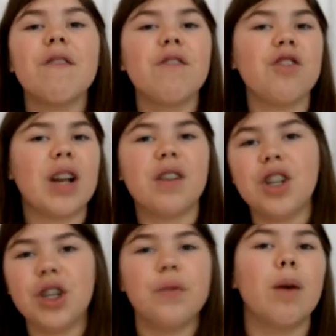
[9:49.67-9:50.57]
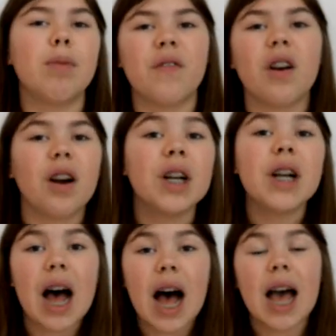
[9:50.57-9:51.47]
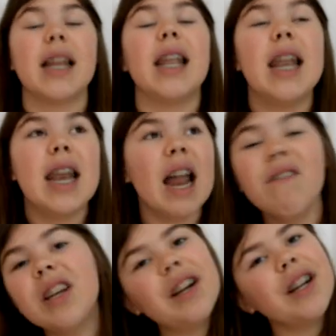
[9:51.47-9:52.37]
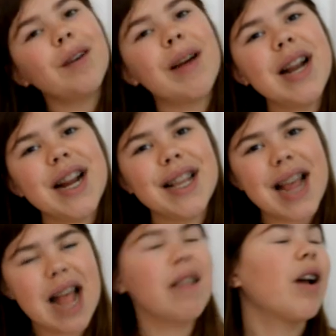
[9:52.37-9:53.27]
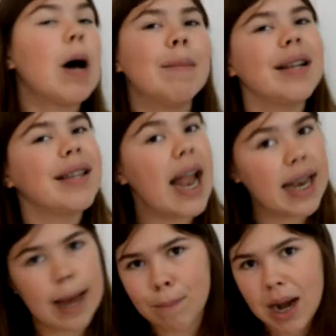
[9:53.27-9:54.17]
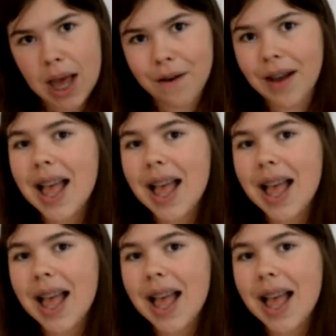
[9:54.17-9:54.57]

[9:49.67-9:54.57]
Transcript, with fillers: of the dress do you all prefer? I'd love to hear your opinions in the comments down below.